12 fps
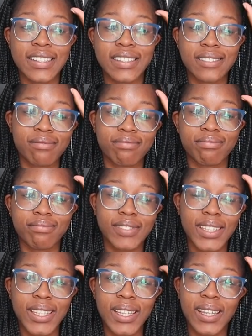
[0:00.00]
Um
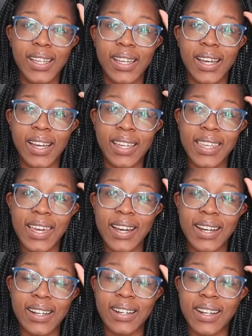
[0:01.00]

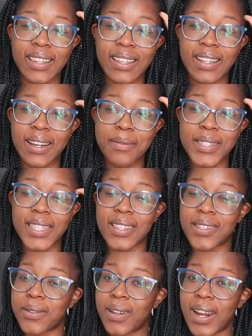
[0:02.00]
yeah, I think I'm gonna
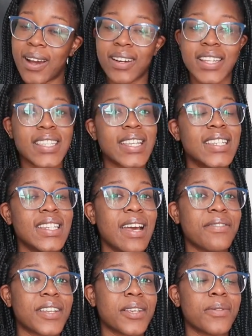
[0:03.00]
sit this one out because I didn't
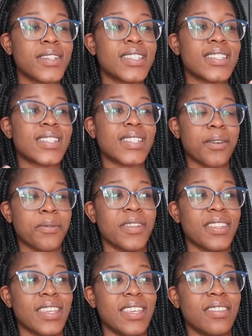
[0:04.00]
have anyone to sit
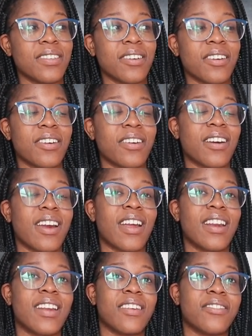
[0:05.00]
with either,
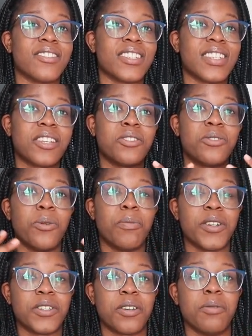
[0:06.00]
and it was just like so
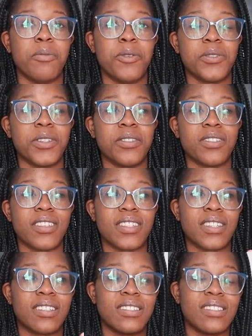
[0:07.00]
much commotion. So I was
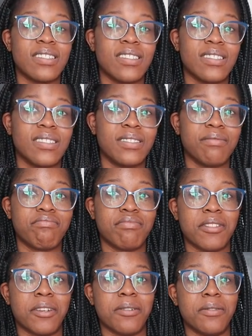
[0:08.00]
like, uh,
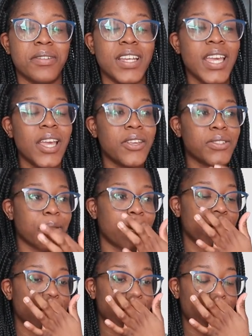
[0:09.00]
no. So
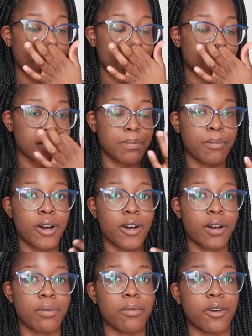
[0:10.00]
instead, I just
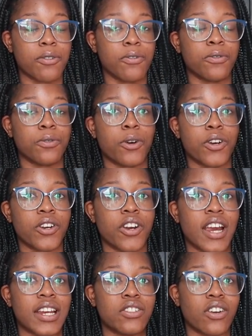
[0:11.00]
bought a bottle of
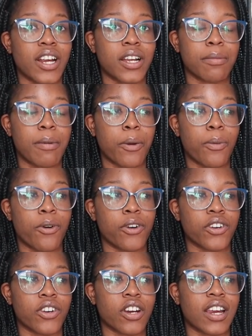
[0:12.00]
water. I drank my
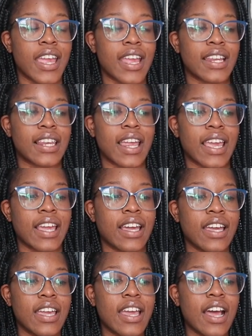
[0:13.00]
water, and
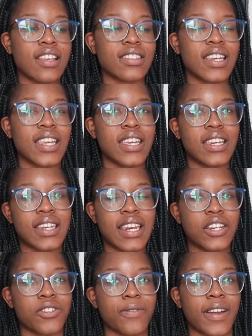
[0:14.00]
like I was gonna eat a
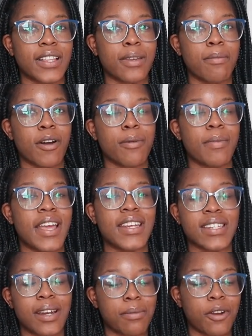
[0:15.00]
Nature Valley bar, but
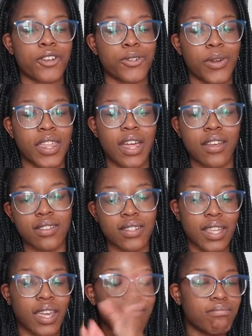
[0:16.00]
ended up not doing that. I was
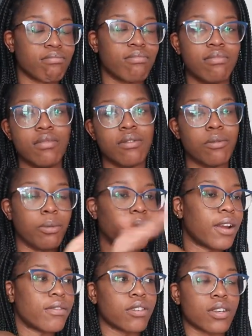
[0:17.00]
just like,
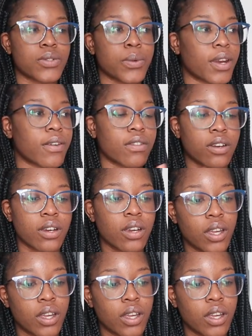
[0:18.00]
whatever, it's whatever.